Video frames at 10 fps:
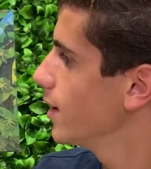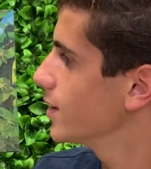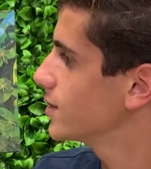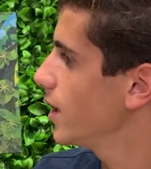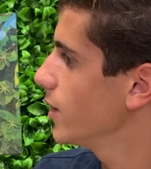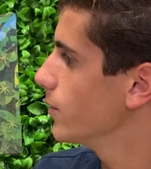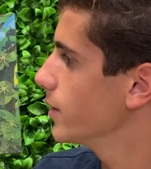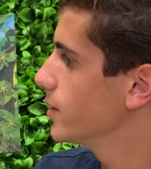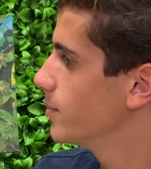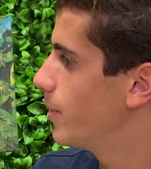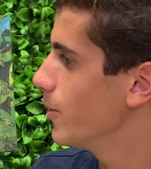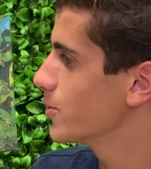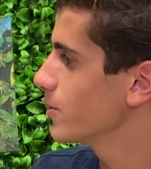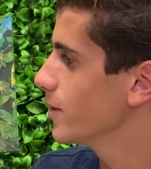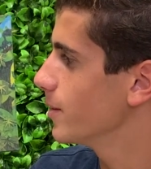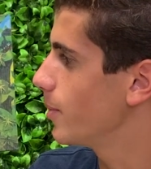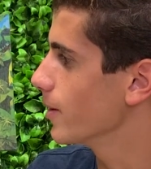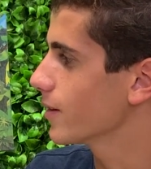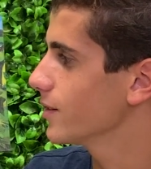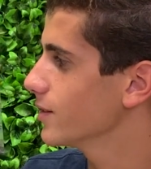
A sign reads, "Poetry in the Park,